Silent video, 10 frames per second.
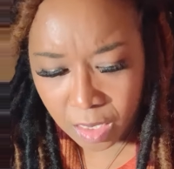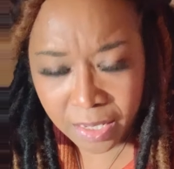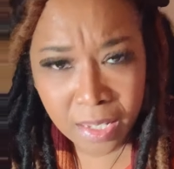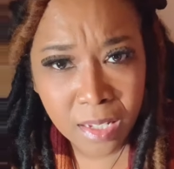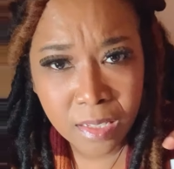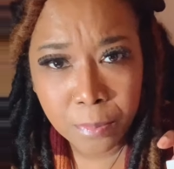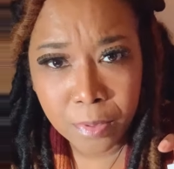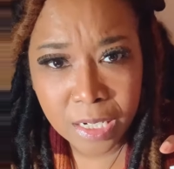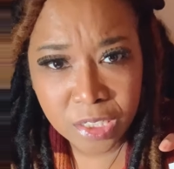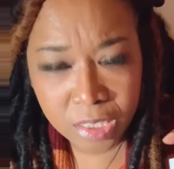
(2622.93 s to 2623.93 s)
Yeah,
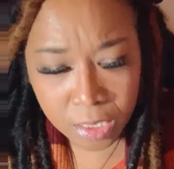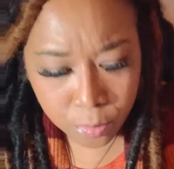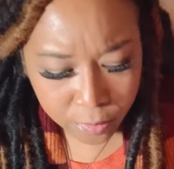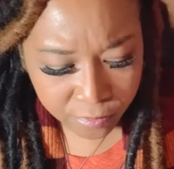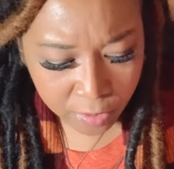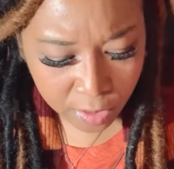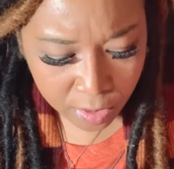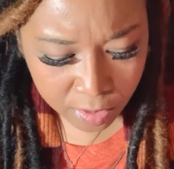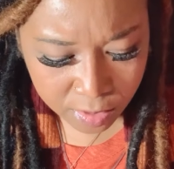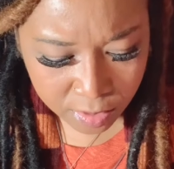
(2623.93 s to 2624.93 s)
depression in a
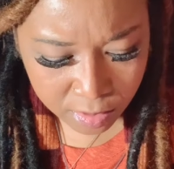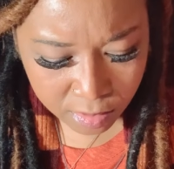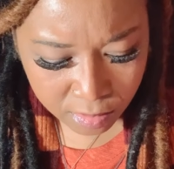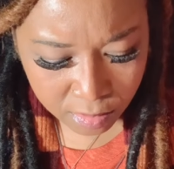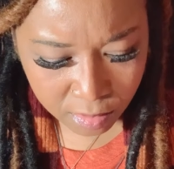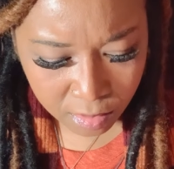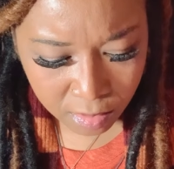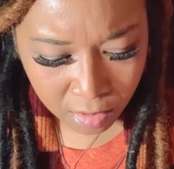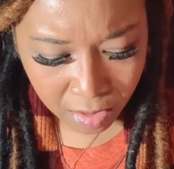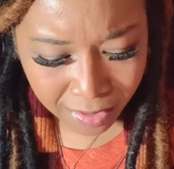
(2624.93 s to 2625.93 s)
reverse.
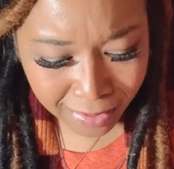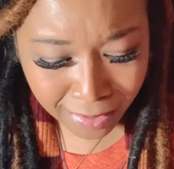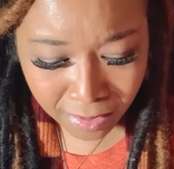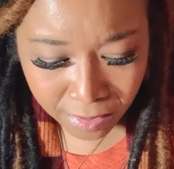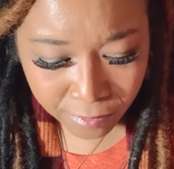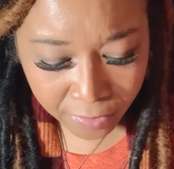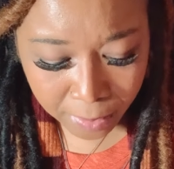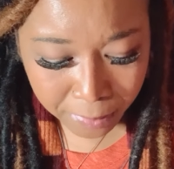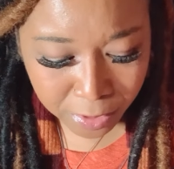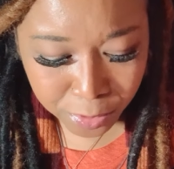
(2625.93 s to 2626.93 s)
Yeah,
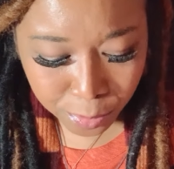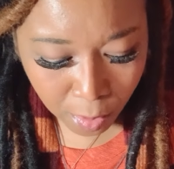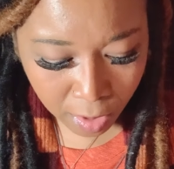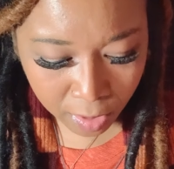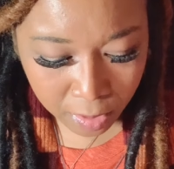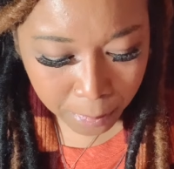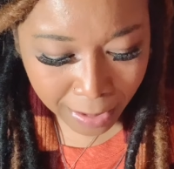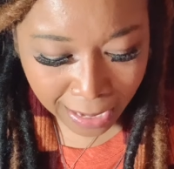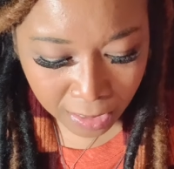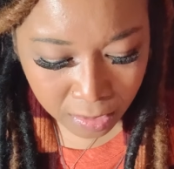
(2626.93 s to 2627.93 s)
family, you are
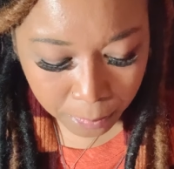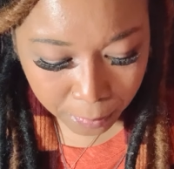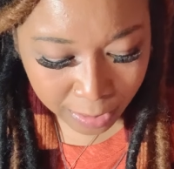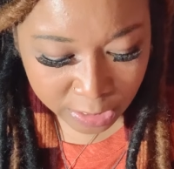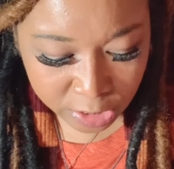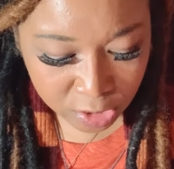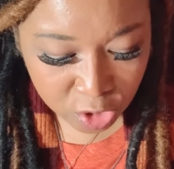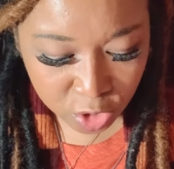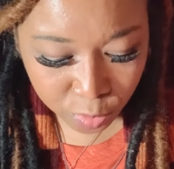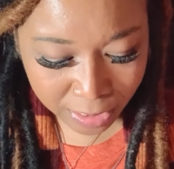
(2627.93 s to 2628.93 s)
combating depression,
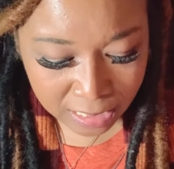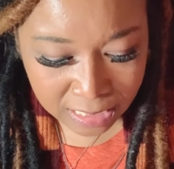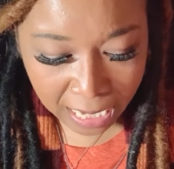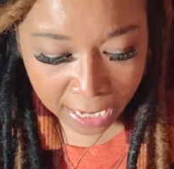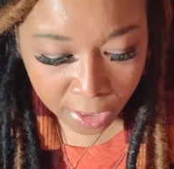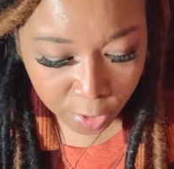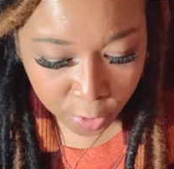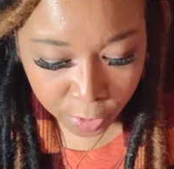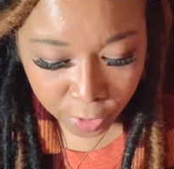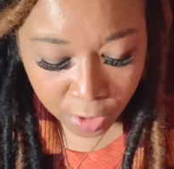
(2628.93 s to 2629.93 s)
stress,
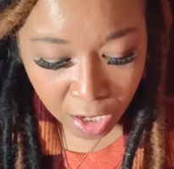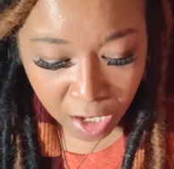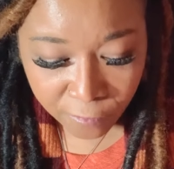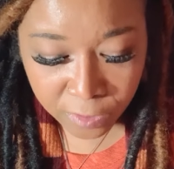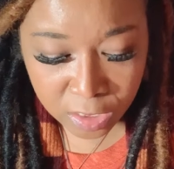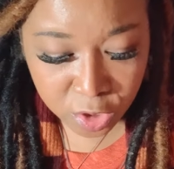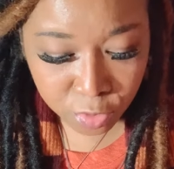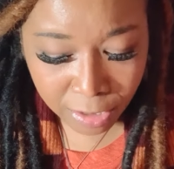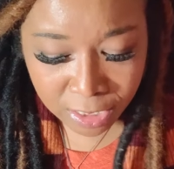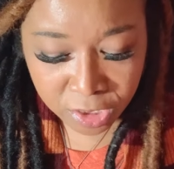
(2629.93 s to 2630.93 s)
anger,
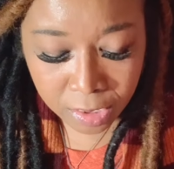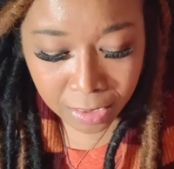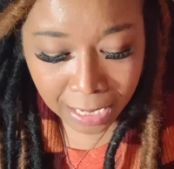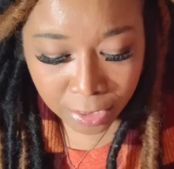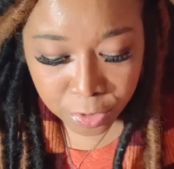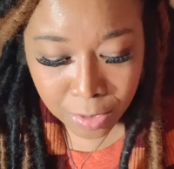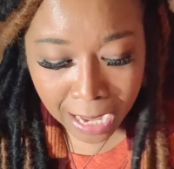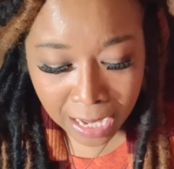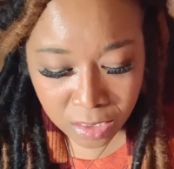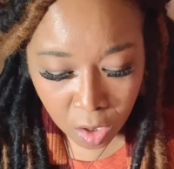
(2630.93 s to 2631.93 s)
frustration. A lot of you
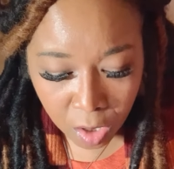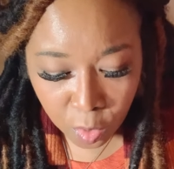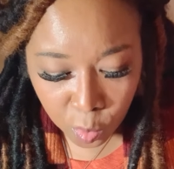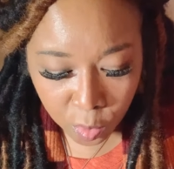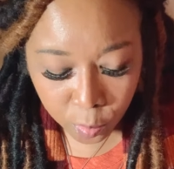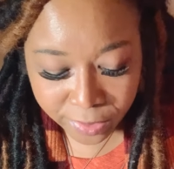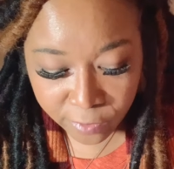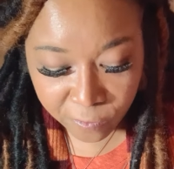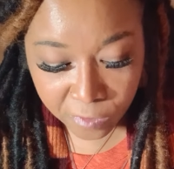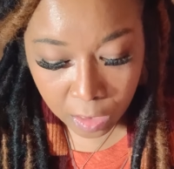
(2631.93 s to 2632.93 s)
guys are going with the
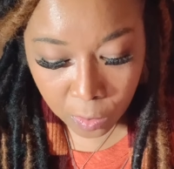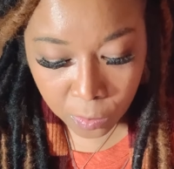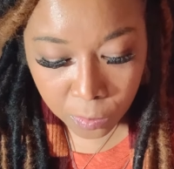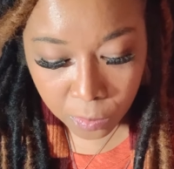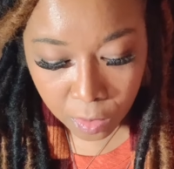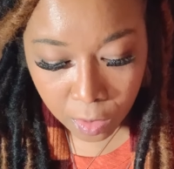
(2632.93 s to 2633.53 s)
flow.